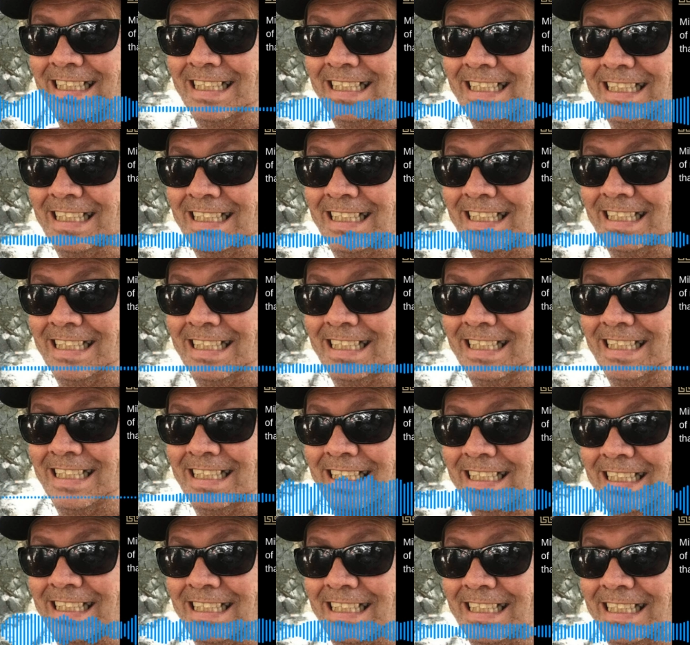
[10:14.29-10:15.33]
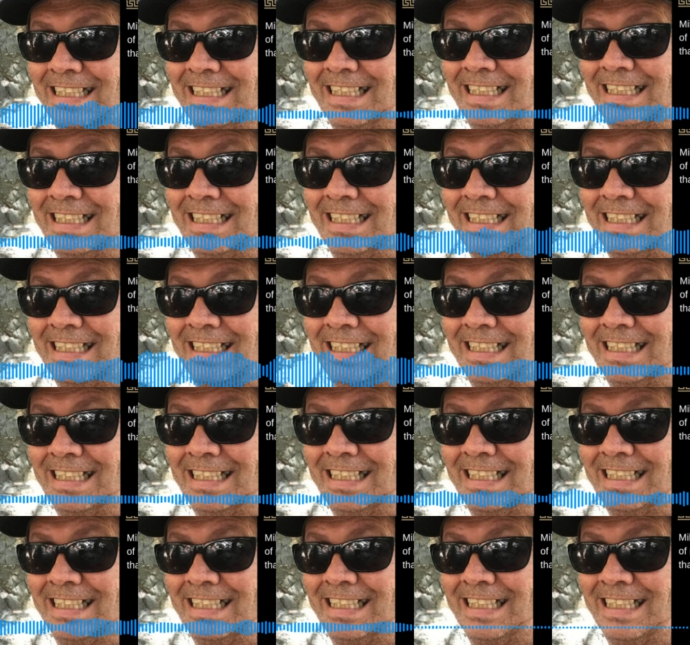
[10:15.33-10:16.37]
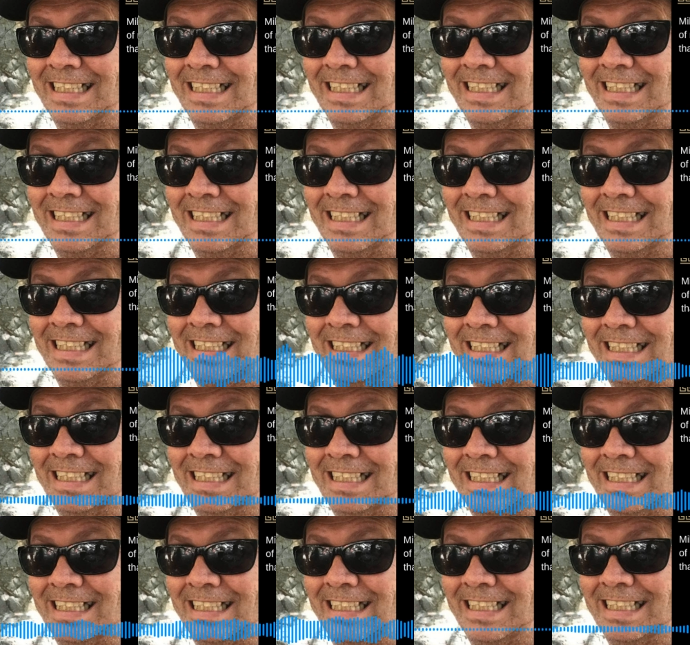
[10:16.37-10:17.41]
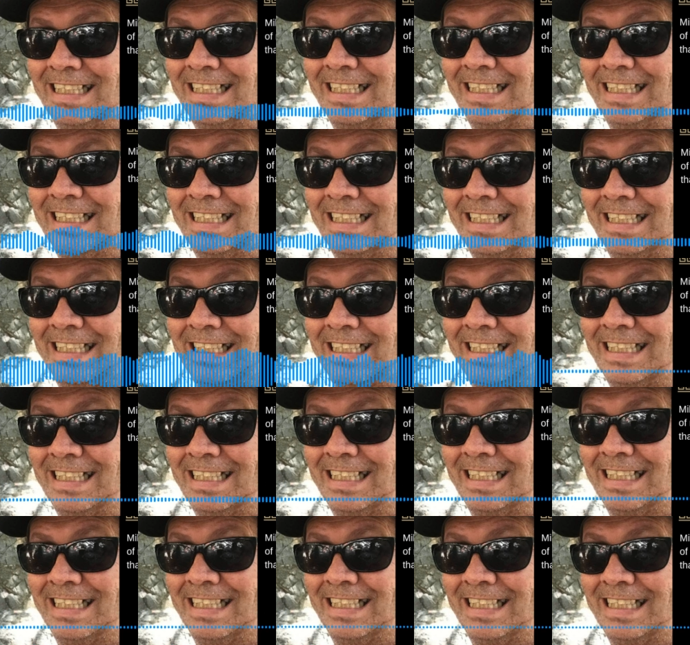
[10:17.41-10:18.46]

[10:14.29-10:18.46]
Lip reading: and they still will deny you entry if you say yes.